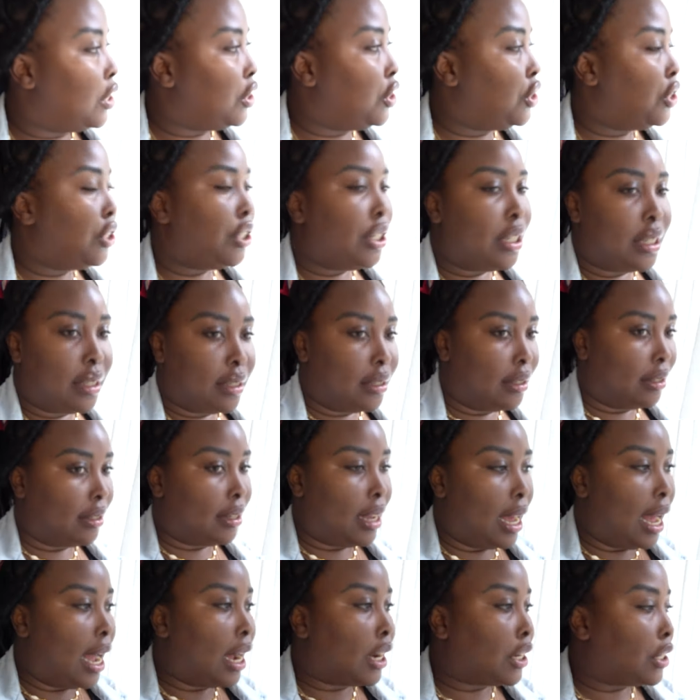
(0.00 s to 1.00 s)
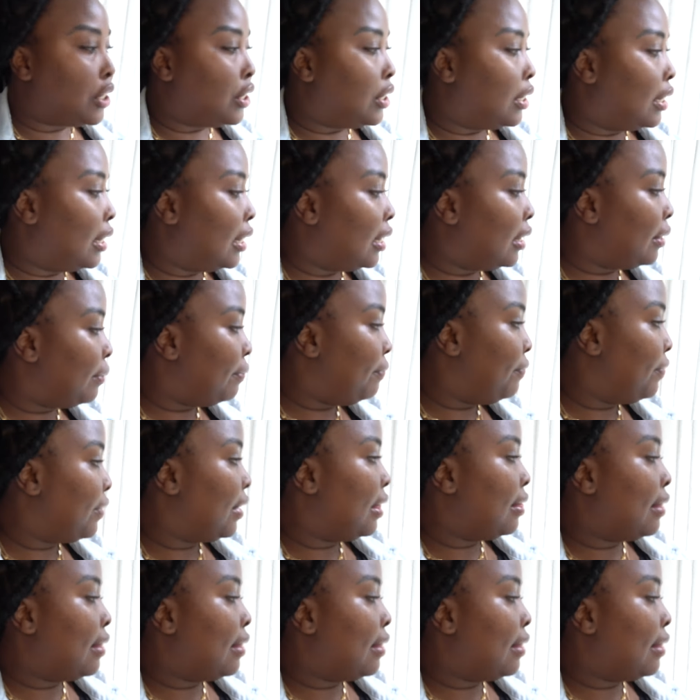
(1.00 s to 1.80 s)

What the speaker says: chilled actually.